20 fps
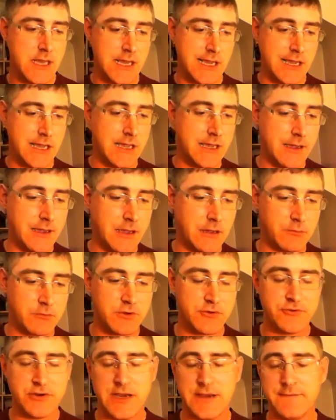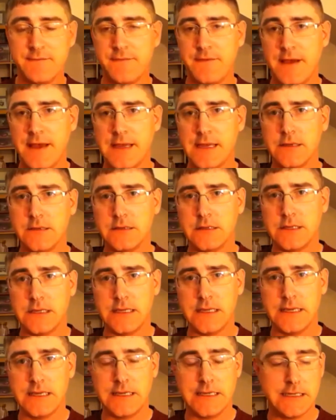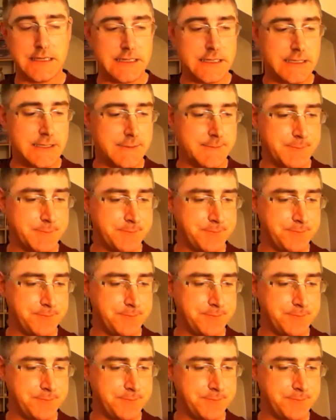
uh, I'm going to try and fade the